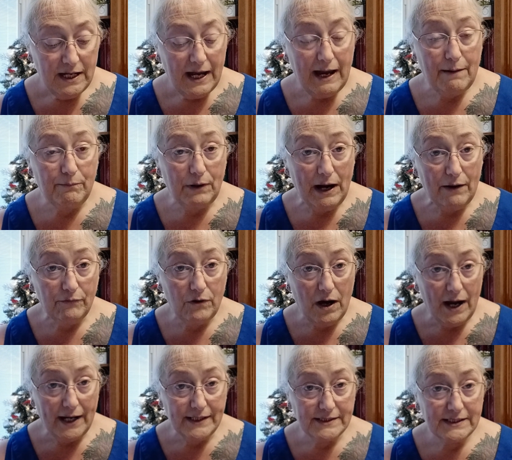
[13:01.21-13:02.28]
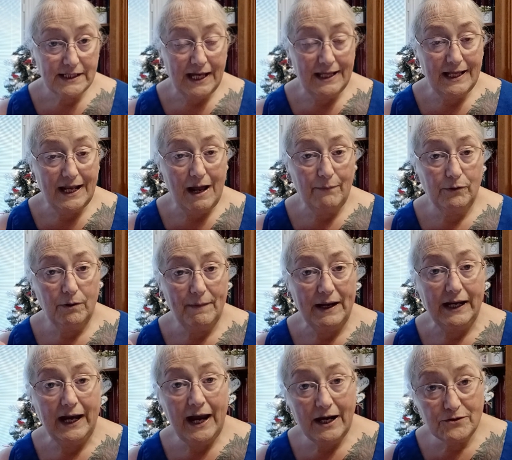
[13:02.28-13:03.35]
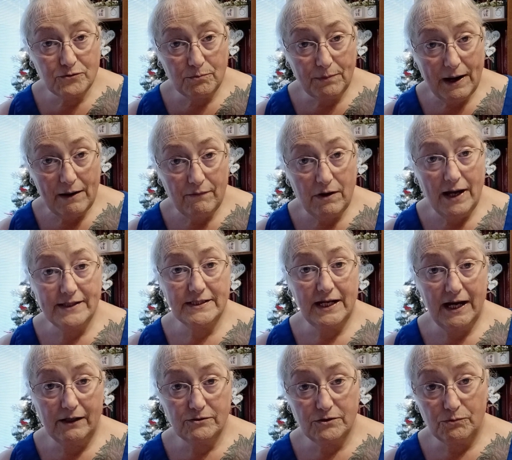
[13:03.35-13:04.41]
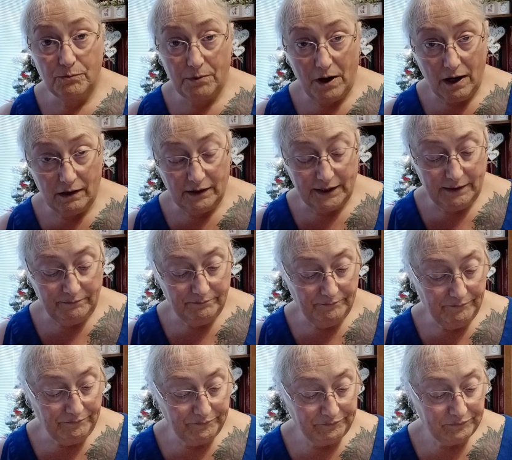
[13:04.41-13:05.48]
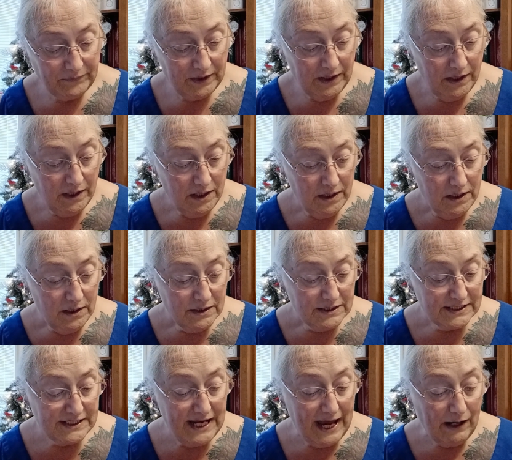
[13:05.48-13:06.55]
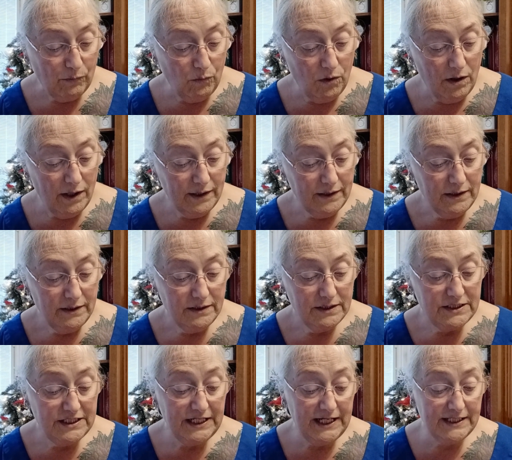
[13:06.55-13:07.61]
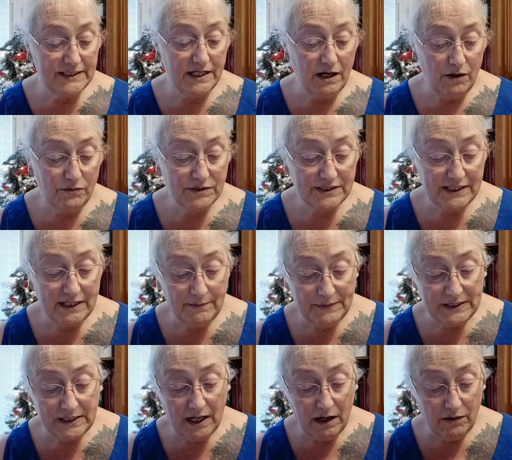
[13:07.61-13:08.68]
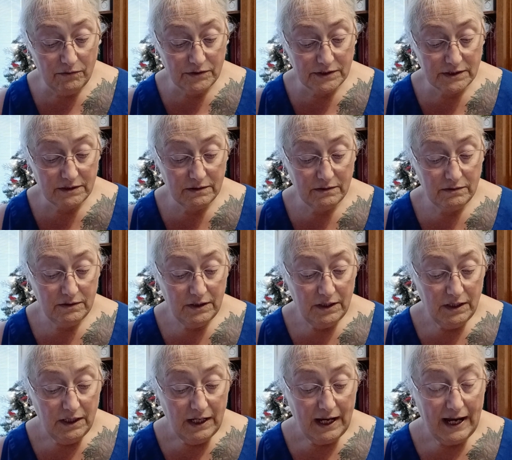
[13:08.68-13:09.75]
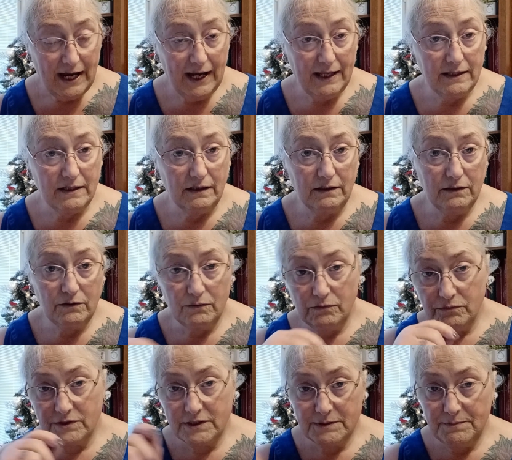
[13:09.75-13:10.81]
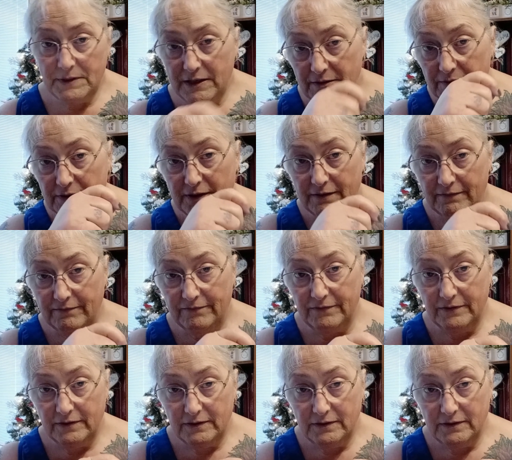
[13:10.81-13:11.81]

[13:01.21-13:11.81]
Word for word: and brown rice, and then I'm going to make extra brown rice and extra broccoli. Snack 1, cheese toast, cinnamon toast, and the little smear of